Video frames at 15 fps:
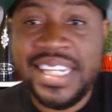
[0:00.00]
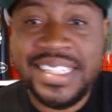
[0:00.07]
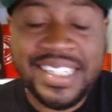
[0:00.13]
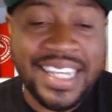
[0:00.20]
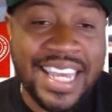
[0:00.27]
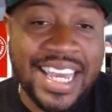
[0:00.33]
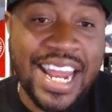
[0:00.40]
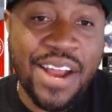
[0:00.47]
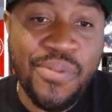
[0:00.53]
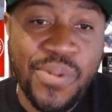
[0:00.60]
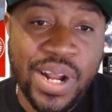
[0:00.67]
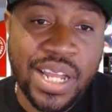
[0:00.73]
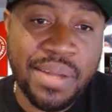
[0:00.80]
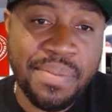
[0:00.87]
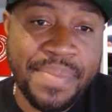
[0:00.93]
Etienne, at
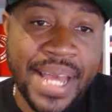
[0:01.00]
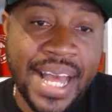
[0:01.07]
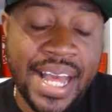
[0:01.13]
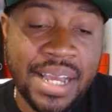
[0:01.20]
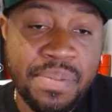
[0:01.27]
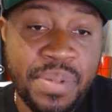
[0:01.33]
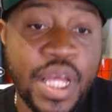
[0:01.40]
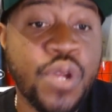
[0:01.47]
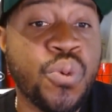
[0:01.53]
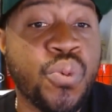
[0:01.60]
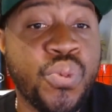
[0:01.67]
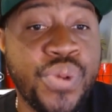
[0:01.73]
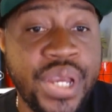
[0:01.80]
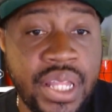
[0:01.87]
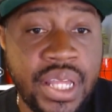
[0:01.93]
running back, played
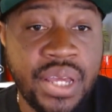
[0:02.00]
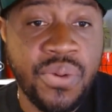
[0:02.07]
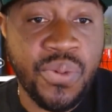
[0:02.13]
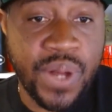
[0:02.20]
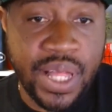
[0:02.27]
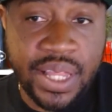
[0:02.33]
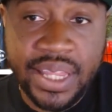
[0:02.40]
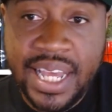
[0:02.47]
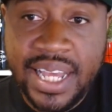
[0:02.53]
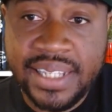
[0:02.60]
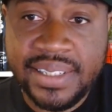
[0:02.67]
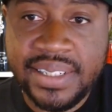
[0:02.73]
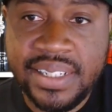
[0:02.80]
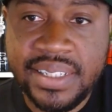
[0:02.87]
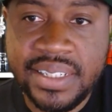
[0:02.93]
really well
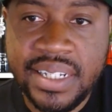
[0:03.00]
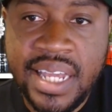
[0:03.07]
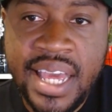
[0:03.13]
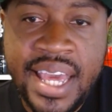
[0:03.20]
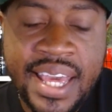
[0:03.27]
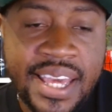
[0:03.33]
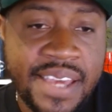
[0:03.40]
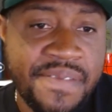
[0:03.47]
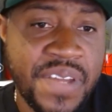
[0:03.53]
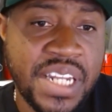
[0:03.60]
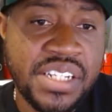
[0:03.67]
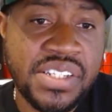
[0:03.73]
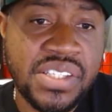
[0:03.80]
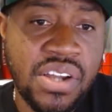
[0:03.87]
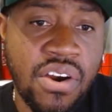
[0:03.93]
last season. He
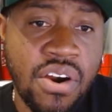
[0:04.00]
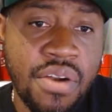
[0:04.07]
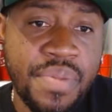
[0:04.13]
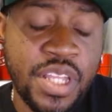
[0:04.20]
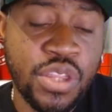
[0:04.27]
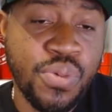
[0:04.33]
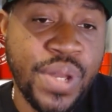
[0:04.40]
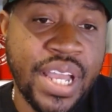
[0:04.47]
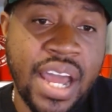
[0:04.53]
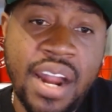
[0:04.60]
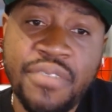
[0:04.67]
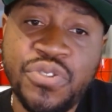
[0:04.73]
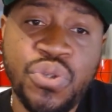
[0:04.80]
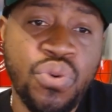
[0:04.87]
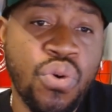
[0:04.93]
finishes the RB3, got
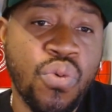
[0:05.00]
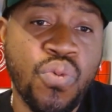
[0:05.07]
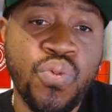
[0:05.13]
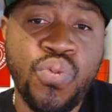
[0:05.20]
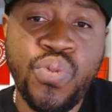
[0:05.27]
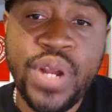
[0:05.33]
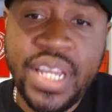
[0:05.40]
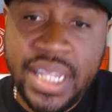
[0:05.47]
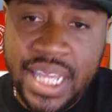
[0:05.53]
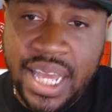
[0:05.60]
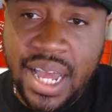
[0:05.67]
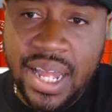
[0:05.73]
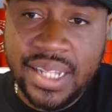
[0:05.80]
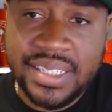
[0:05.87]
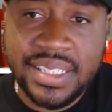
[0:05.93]
off to a really
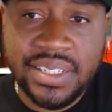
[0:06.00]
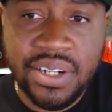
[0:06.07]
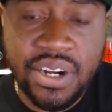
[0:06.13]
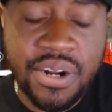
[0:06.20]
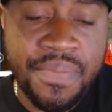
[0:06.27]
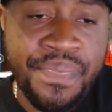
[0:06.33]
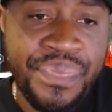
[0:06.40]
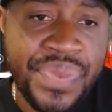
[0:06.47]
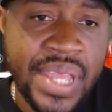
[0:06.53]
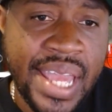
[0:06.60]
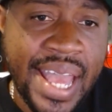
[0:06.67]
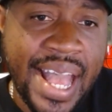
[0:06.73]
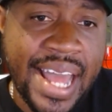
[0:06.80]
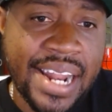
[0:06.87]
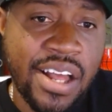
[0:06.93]
hot start,
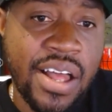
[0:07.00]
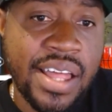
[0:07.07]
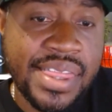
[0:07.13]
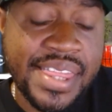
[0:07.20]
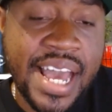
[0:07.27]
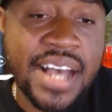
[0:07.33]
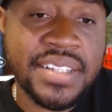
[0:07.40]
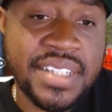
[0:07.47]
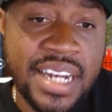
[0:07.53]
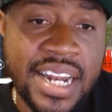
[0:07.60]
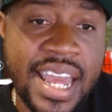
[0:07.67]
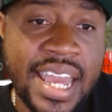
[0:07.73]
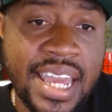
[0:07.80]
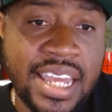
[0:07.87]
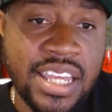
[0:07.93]
had
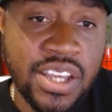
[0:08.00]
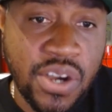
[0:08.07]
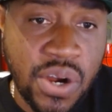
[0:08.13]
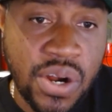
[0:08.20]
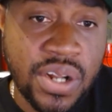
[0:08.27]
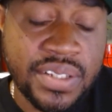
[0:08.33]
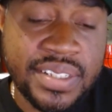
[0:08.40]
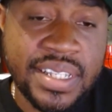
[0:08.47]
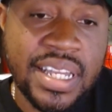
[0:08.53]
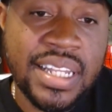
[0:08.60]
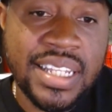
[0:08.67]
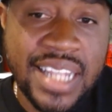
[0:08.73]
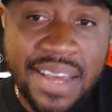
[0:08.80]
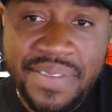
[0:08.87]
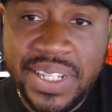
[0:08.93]
1,008 yards,
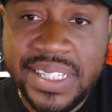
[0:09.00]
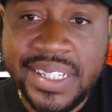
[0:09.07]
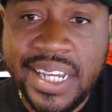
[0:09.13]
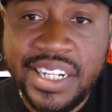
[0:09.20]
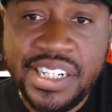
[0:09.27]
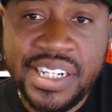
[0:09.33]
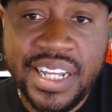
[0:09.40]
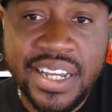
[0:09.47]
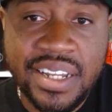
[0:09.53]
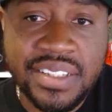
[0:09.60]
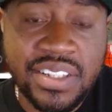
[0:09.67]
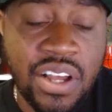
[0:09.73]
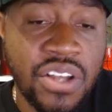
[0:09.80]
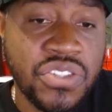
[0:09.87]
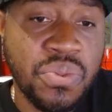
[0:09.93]
11
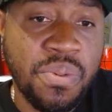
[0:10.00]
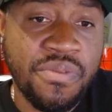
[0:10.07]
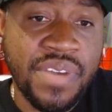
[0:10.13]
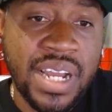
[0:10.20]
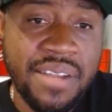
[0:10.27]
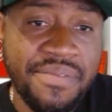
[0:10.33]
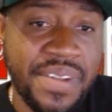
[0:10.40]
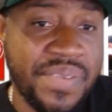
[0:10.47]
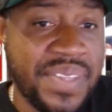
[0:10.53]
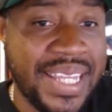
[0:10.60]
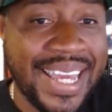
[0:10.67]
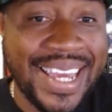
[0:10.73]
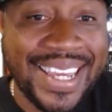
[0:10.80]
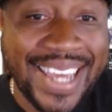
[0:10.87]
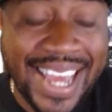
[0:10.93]
touchdowns, also provided
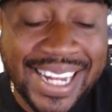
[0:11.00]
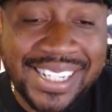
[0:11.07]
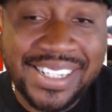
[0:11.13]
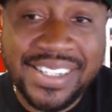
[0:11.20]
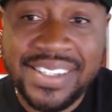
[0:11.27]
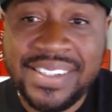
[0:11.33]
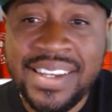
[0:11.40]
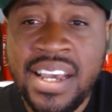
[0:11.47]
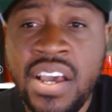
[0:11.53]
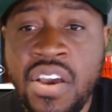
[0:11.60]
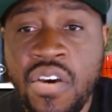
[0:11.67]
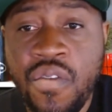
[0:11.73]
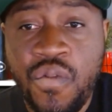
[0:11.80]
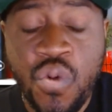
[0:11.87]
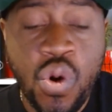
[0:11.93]
58 catches,
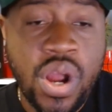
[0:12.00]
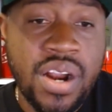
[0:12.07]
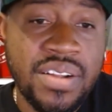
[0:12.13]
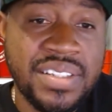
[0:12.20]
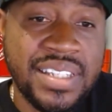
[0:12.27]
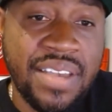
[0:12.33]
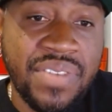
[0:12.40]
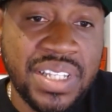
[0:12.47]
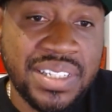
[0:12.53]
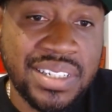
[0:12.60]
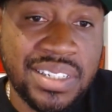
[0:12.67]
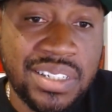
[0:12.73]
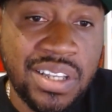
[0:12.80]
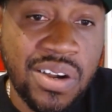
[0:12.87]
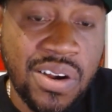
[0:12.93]

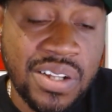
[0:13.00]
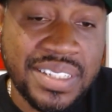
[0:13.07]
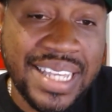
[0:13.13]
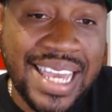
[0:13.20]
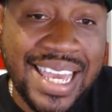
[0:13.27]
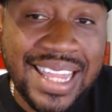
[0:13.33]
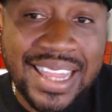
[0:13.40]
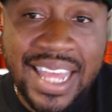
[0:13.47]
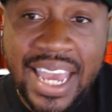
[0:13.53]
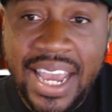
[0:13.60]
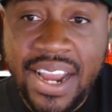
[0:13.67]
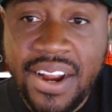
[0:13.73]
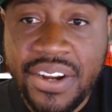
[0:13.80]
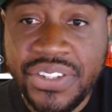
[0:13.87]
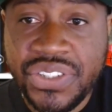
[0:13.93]
476 yards in the
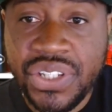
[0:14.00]
air.